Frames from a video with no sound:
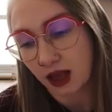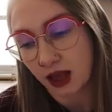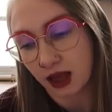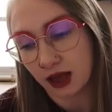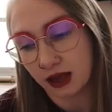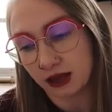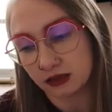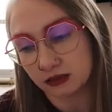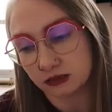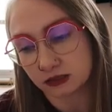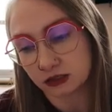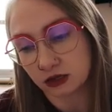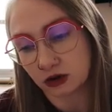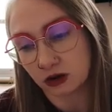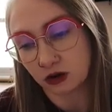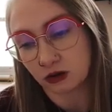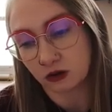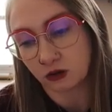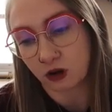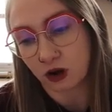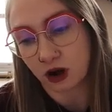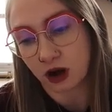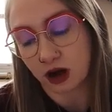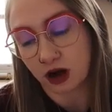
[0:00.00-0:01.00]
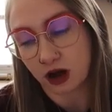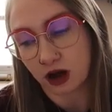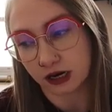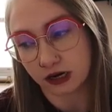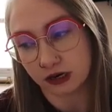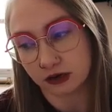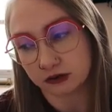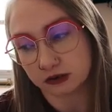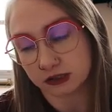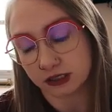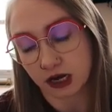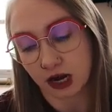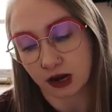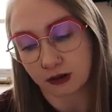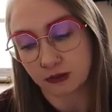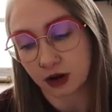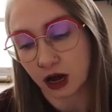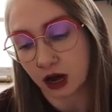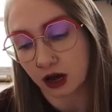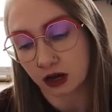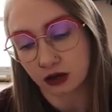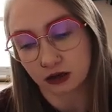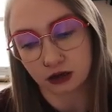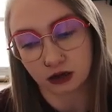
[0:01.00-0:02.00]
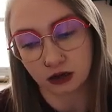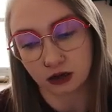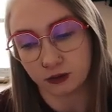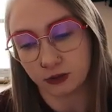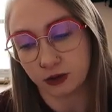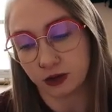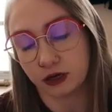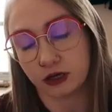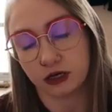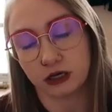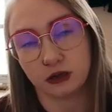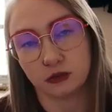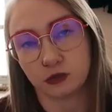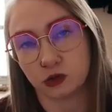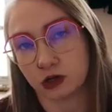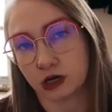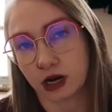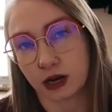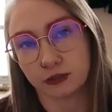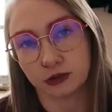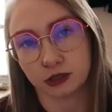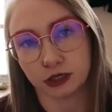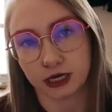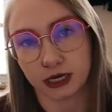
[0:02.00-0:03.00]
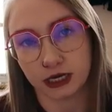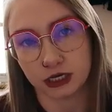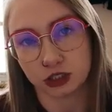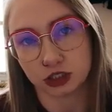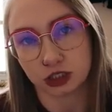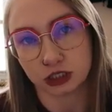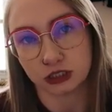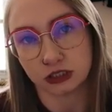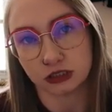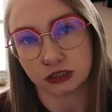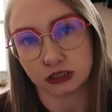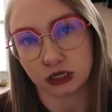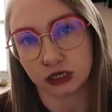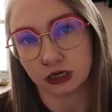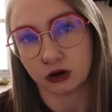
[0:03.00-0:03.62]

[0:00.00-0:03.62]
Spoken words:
And so I was like, I'm not gonna put any more applications.